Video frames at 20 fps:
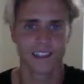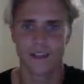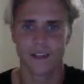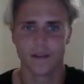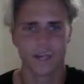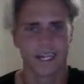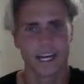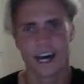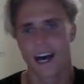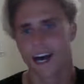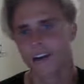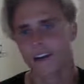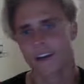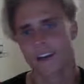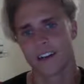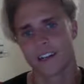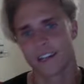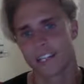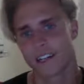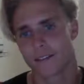yeah, I don't
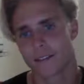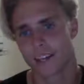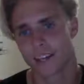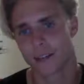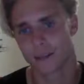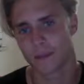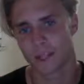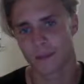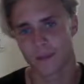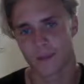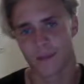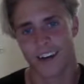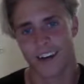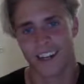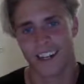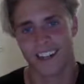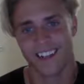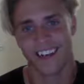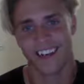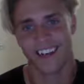understand why anybody would
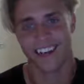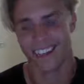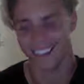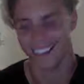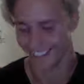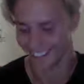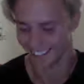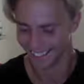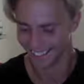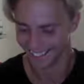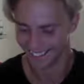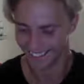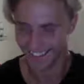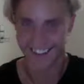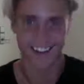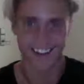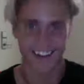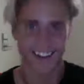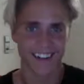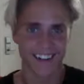want that. I
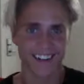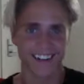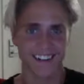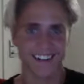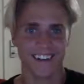don't know.